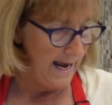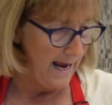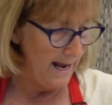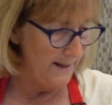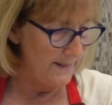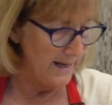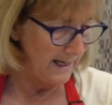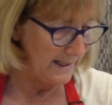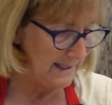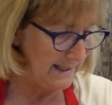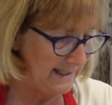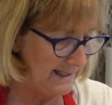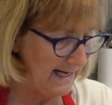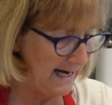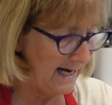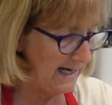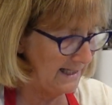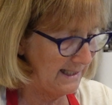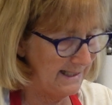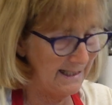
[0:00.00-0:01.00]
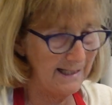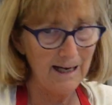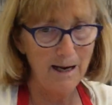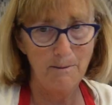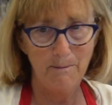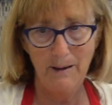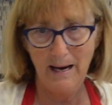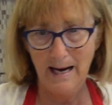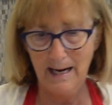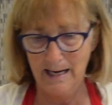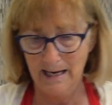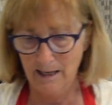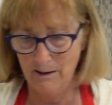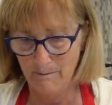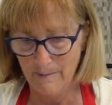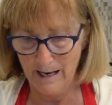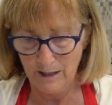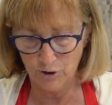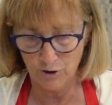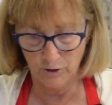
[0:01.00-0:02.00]
and then six pitted
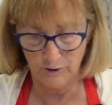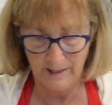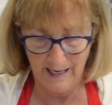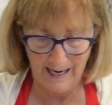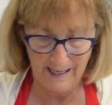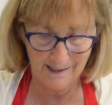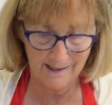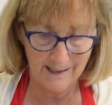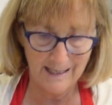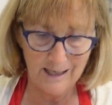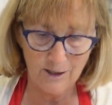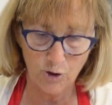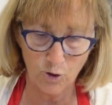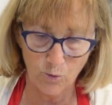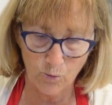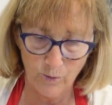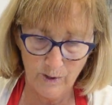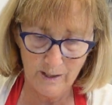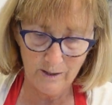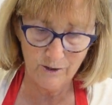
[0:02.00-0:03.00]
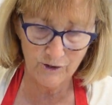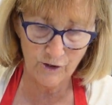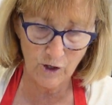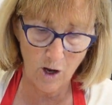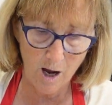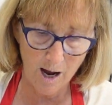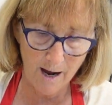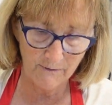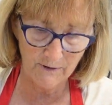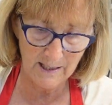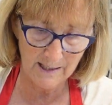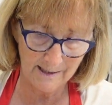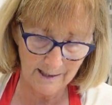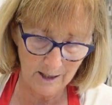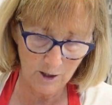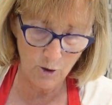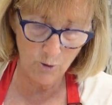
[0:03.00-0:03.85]
medjool dates. These are real soft. He said